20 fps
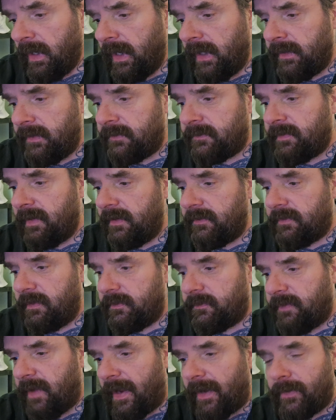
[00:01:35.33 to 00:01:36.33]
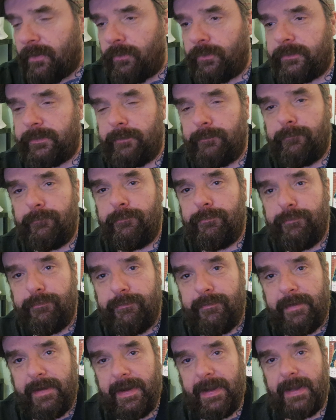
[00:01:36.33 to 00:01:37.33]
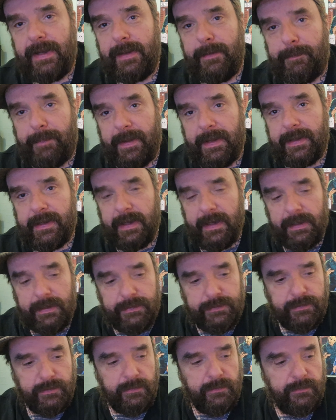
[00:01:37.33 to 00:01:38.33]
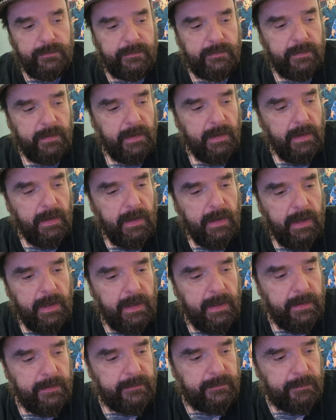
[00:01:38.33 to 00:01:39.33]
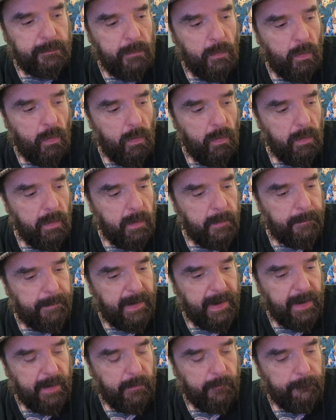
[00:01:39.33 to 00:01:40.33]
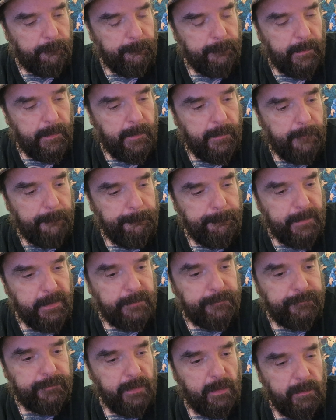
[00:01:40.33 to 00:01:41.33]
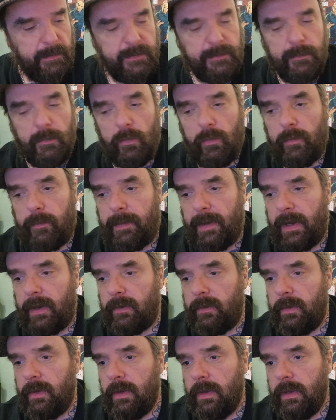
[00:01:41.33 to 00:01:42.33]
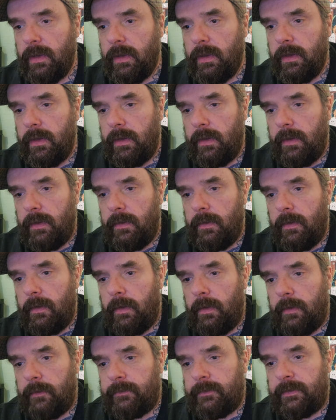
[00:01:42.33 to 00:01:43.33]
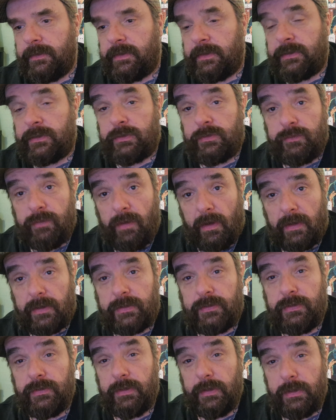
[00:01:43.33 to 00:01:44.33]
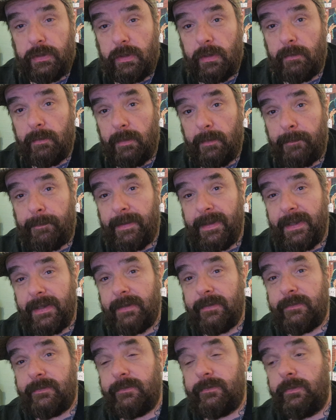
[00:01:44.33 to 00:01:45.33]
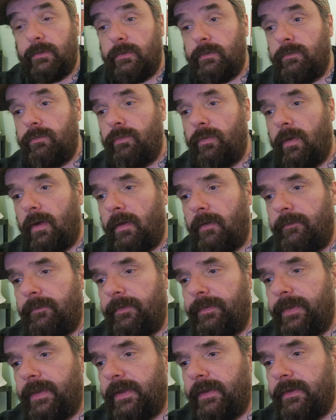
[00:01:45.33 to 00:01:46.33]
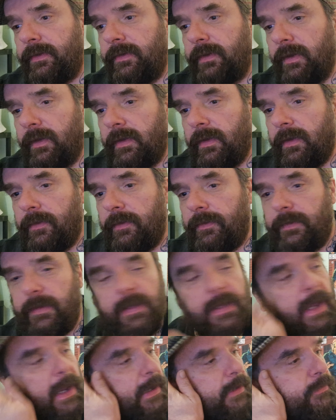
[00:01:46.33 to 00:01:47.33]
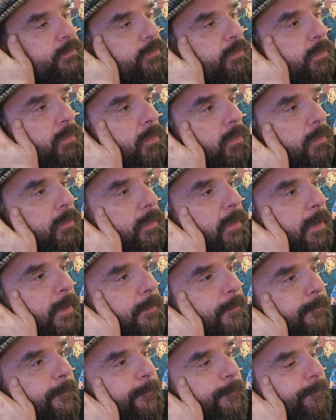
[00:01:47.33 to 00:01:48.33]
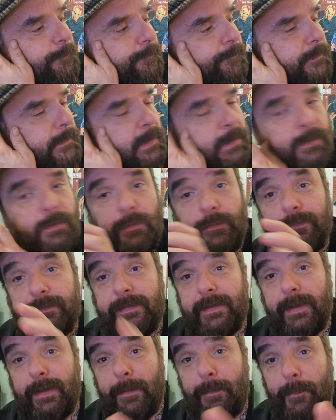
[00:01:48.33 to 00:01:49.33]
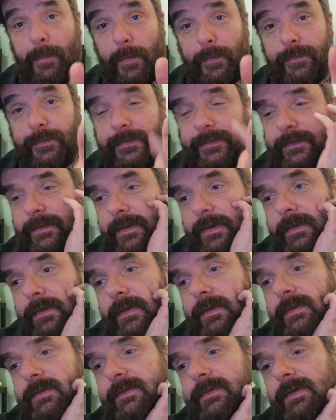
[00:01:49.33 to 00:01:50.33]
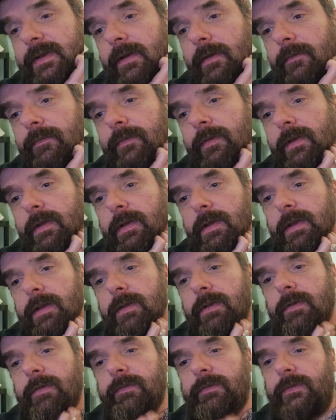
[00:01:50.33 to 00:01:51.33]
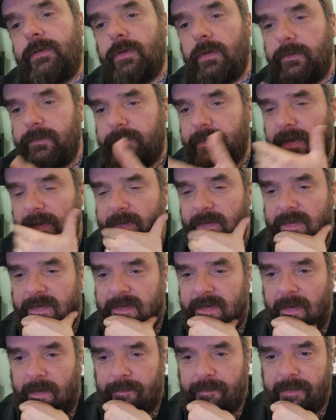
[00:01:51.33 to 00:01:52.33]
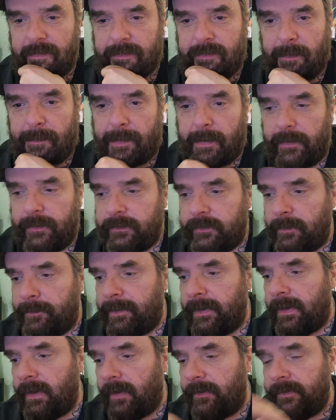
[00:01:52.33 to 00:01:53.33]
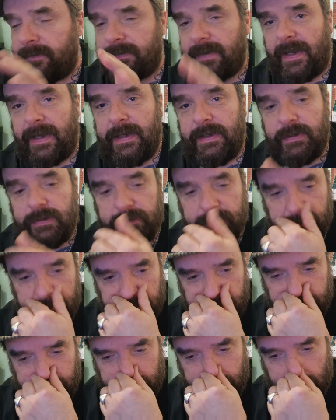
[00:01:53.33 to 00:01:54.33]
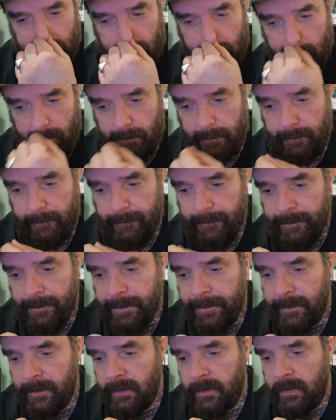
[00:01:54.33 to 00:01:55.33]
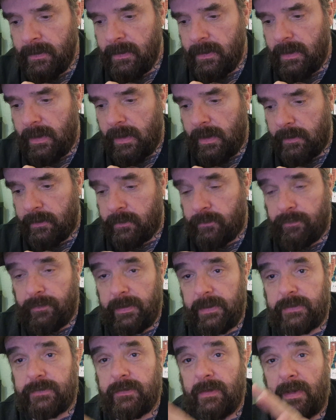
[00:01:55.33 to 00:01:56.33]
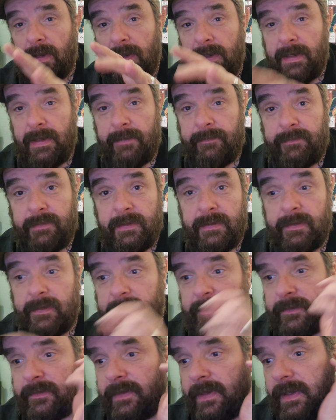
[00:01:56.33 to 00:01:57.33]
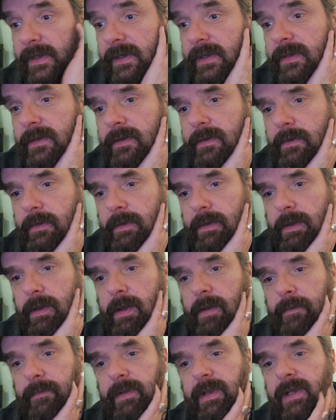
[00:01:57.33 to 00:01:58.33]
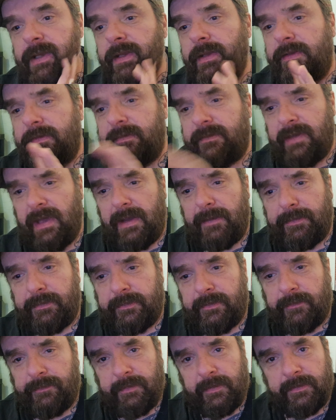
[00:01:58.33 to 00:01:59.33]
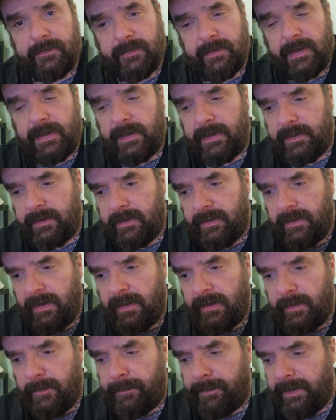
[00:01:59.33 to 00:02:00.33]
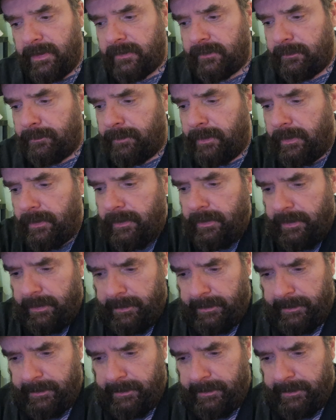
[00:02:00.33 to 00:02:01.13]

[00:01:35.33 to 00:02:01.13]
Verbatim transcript: in the sense it tackles some really big issues it's more about um, this film is more about uh, the destruction that human beings do rather than the actual um, Godzilla monster itself, because Godzilla itself is supposed to be like this ancient um, uh, creature that lived in the sea, um, in the depths of the sea, in the, an abyss, but